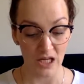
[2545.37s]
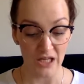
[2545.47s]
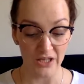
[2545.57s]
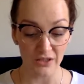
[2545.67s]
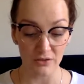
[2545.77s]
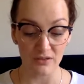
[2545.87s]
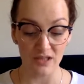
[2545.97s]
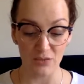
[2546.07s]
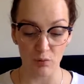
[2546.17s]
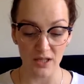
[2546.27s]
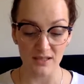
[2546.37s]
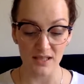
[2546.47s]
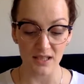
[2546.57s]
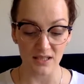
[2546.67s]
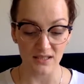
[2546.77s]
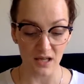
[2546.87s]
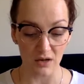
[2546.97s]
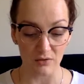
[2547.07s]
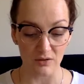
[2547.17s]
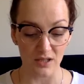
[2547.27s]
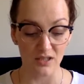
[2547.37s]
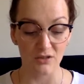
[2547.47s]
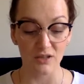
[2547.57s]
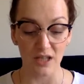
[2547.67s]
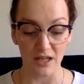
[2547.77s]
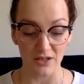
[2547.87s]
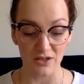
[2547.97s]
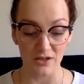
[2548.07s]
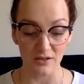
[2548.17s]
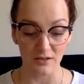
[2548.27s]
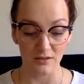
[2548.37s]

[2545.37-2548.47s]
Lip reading: He knows that once he gets out into the action,